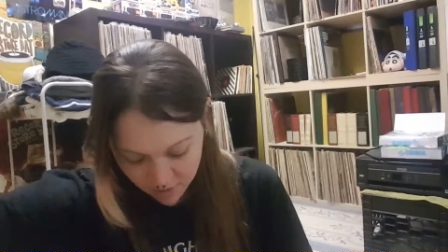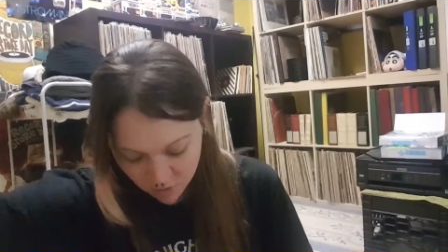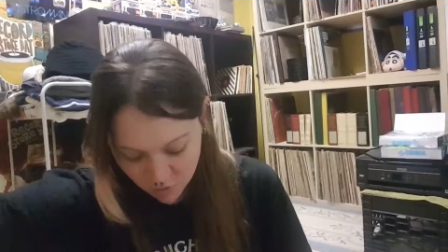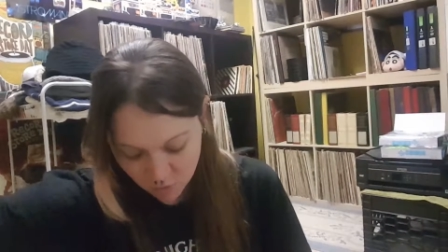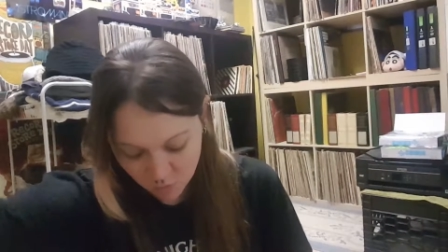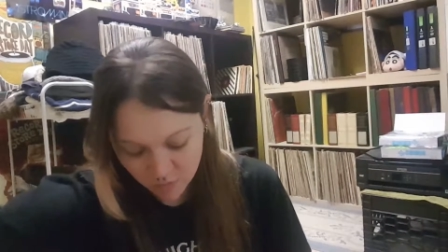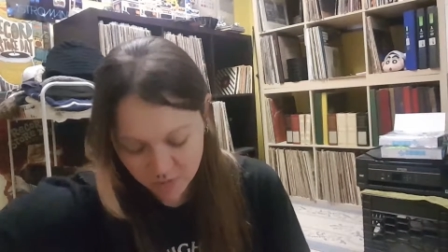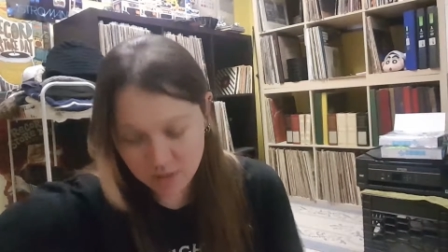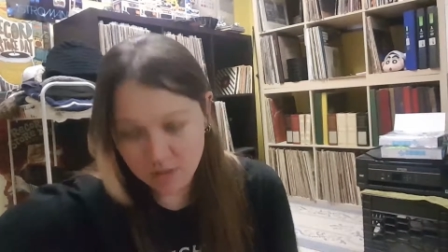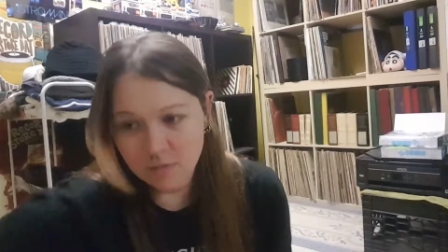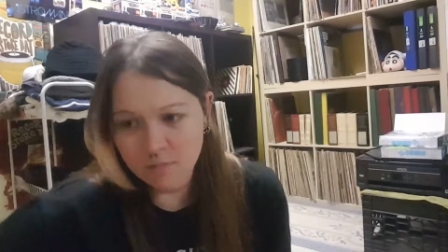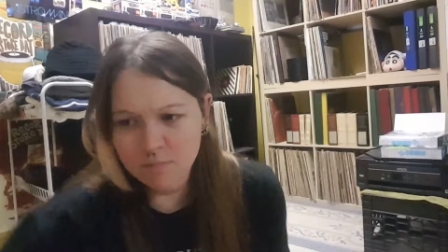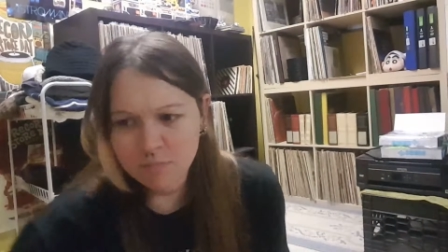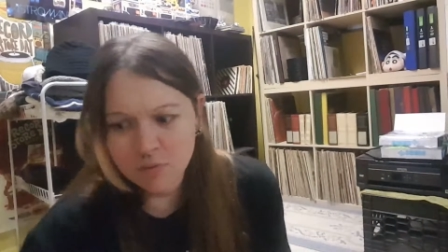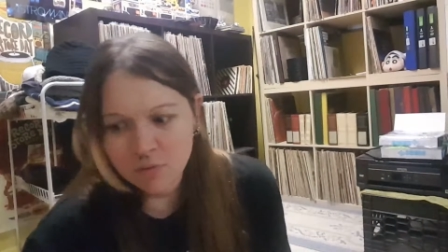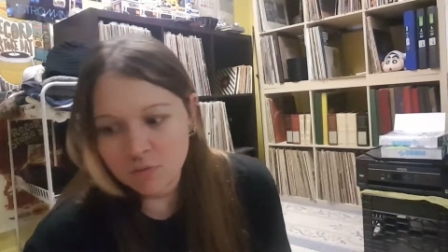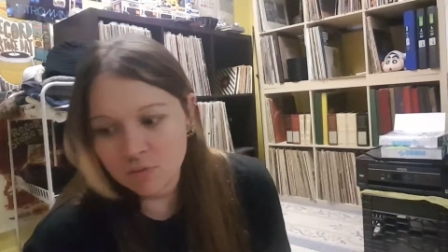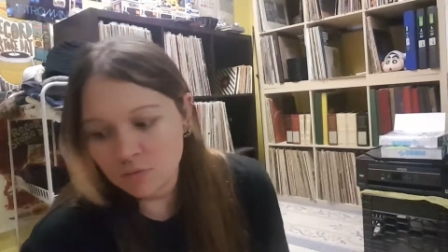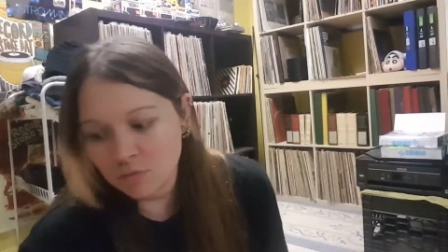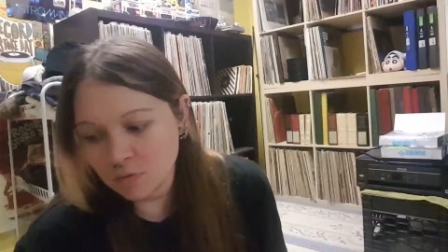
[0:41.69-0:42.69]

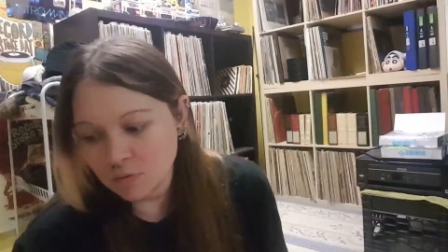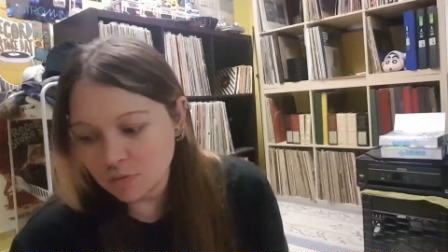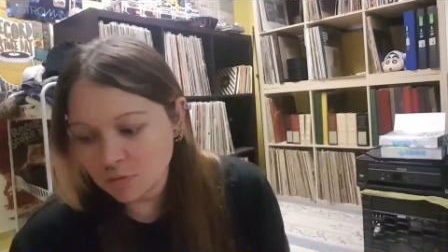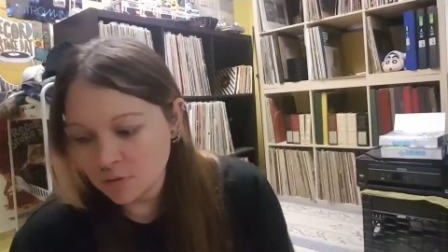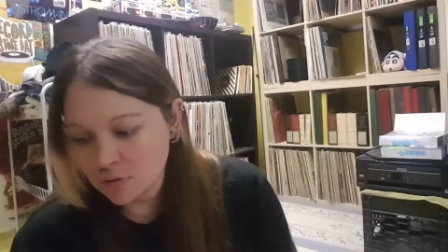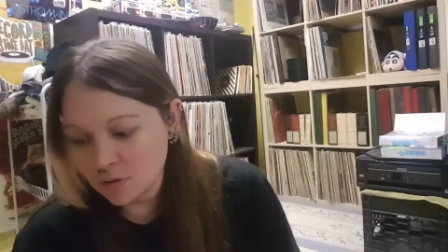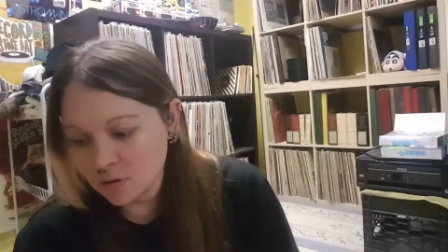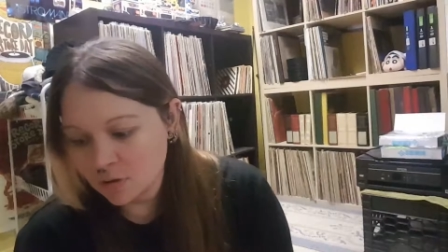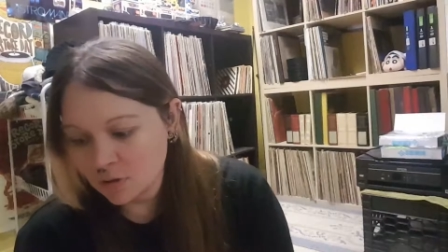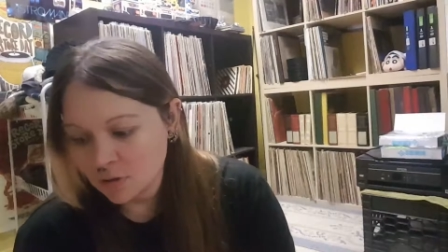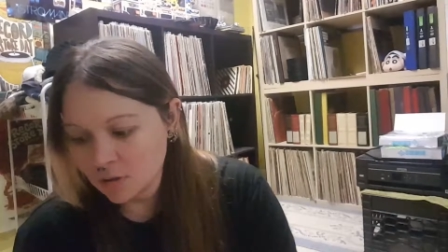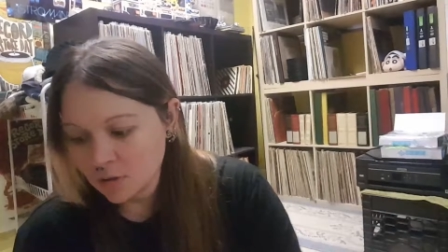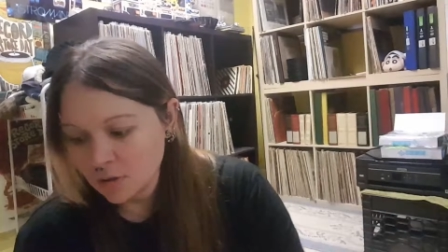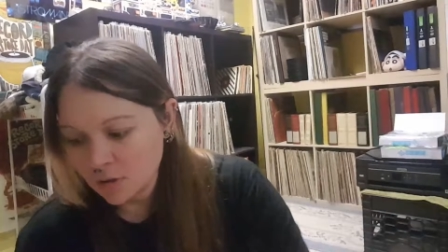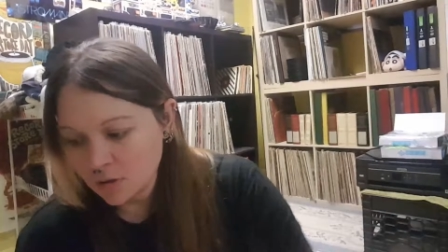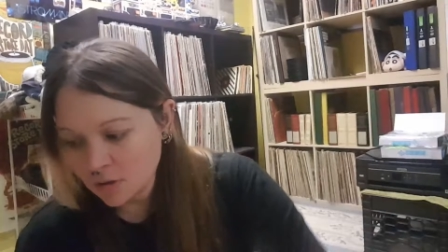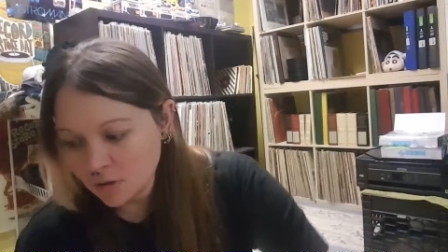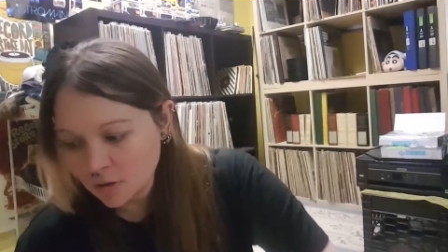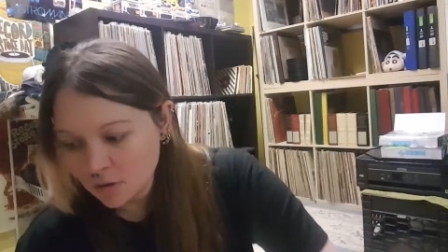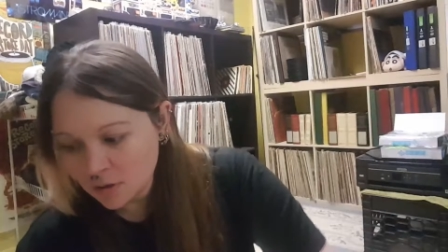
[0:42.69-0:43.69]
Gwenpool,
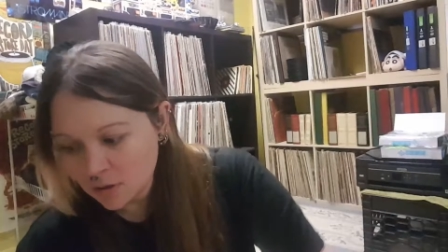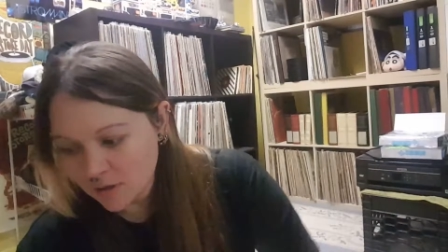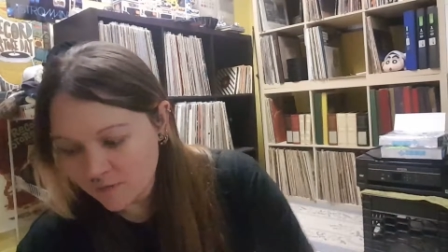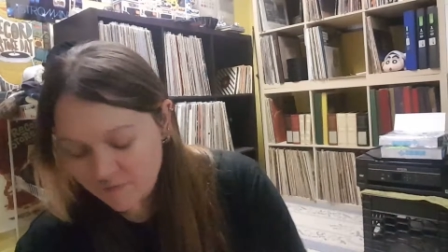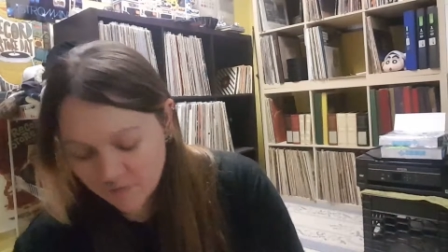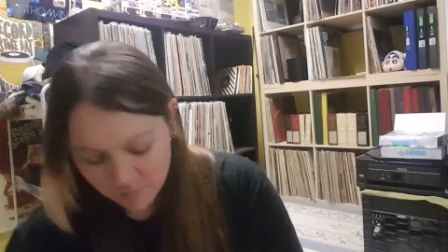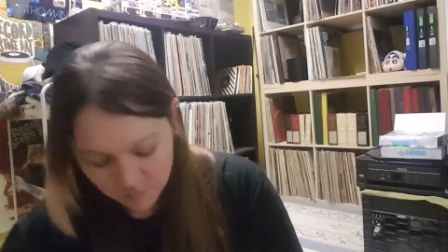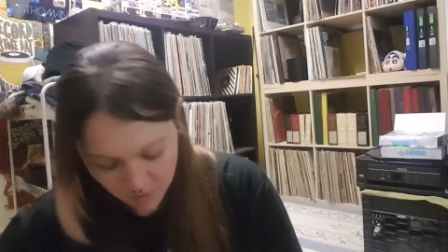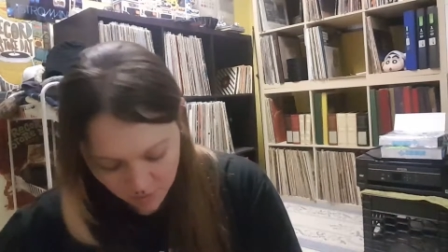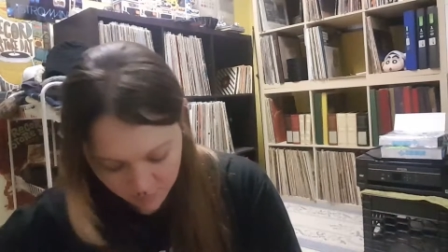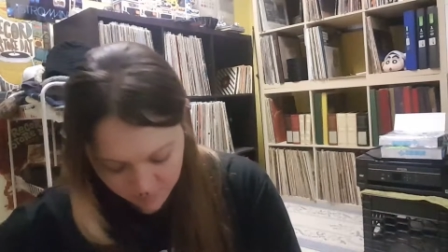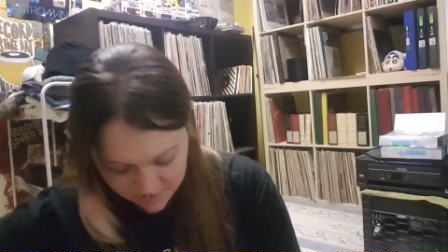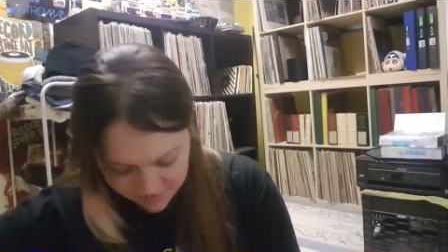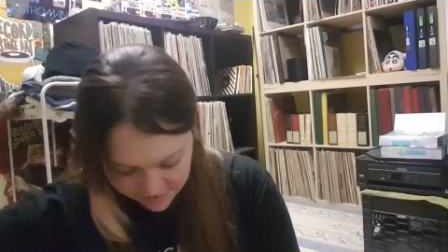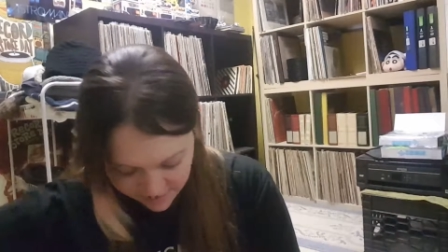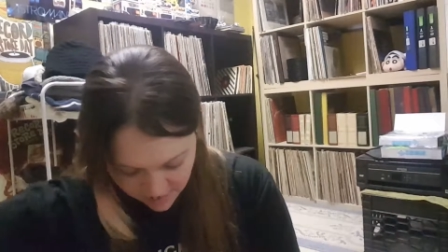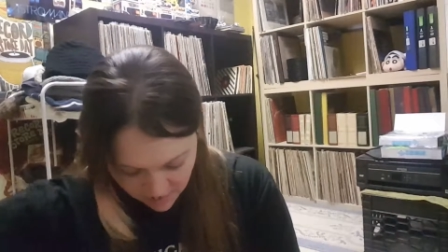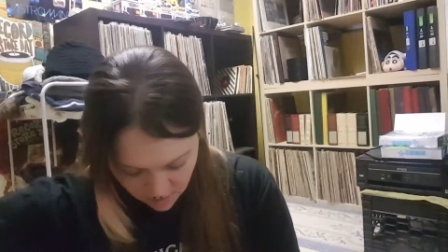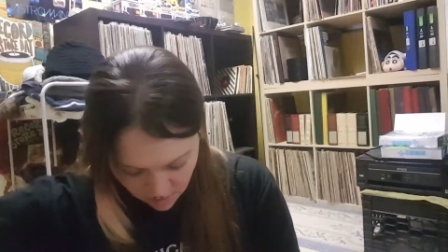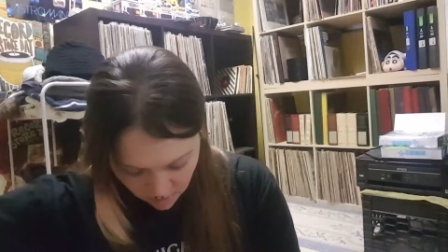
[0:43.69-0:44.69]
if I'm not
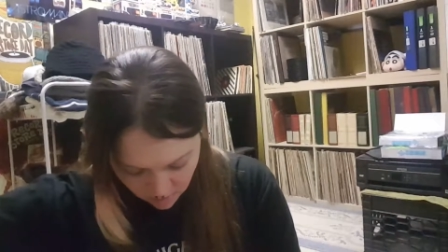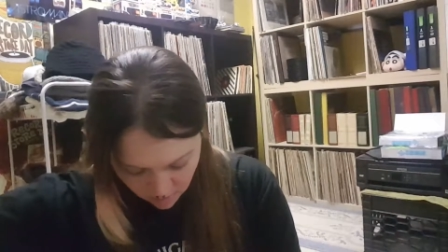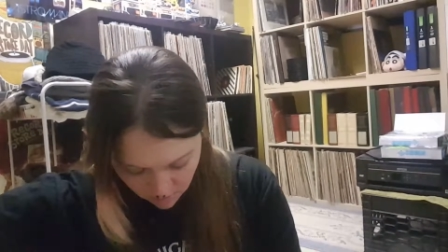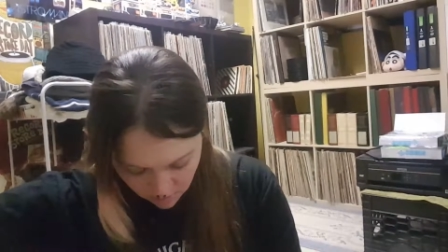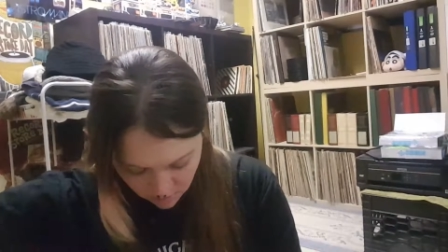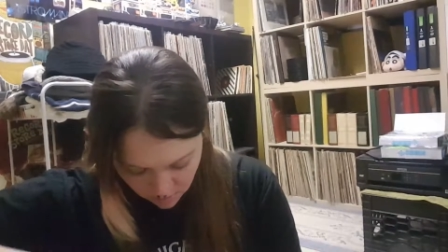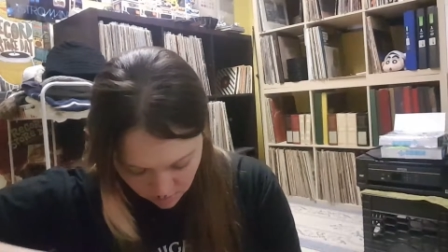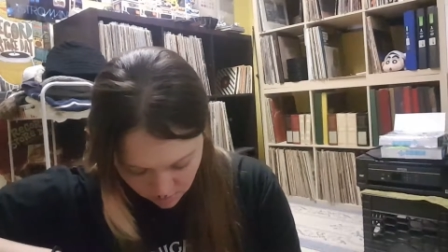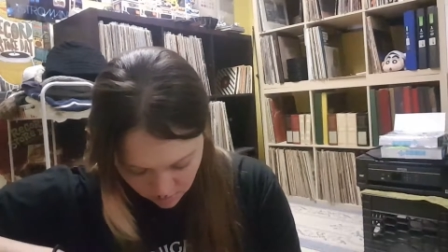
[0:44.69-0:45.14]
mistaken.